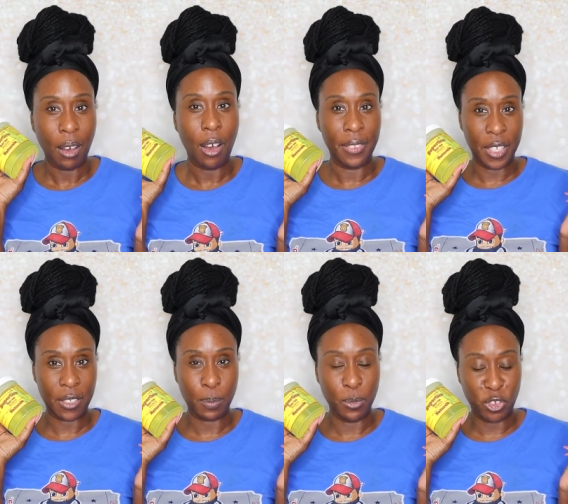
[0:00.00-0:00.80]
on
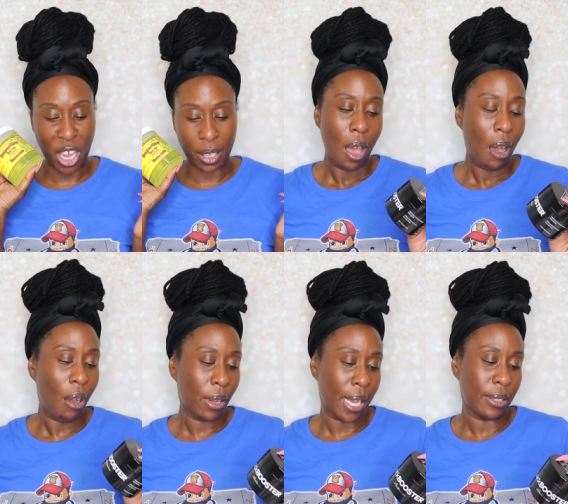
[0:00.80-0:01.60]
this gel.
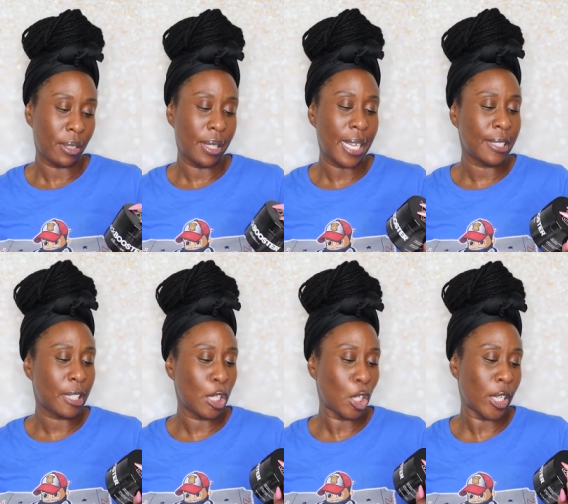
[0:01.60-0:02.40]
Okay, so
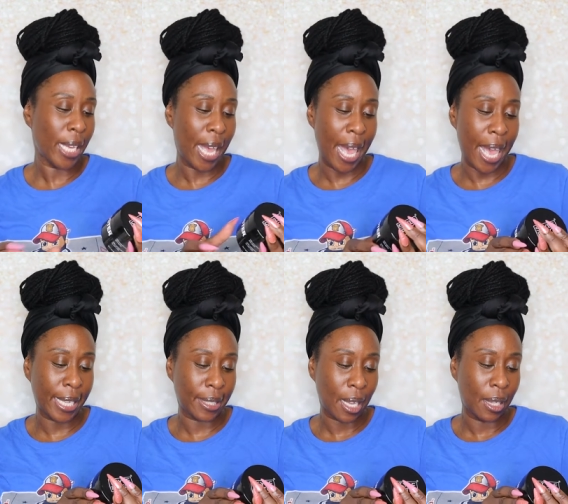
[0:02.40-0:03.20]
let's look
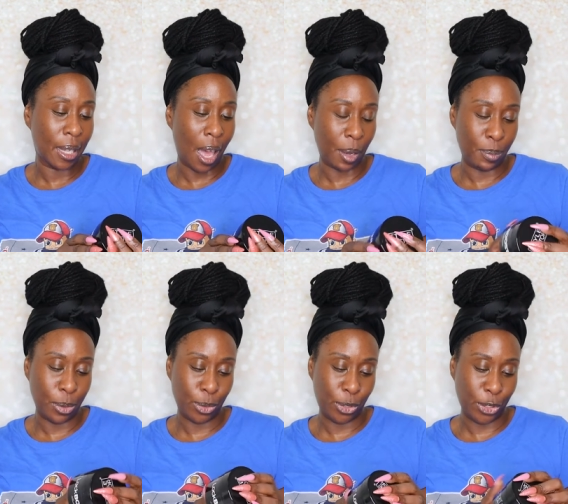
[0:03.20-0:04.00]
at Lock
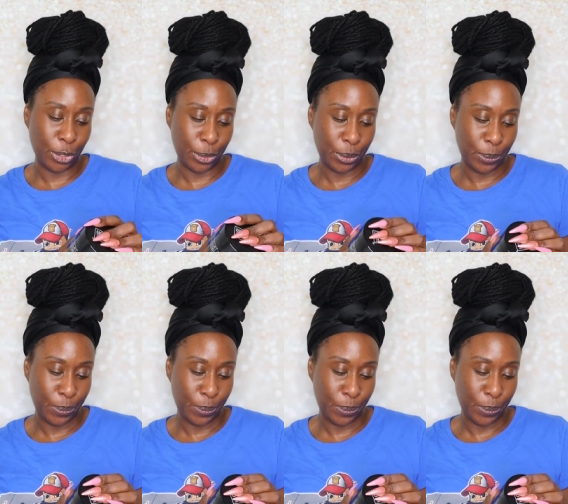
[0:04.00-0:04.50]
Booster.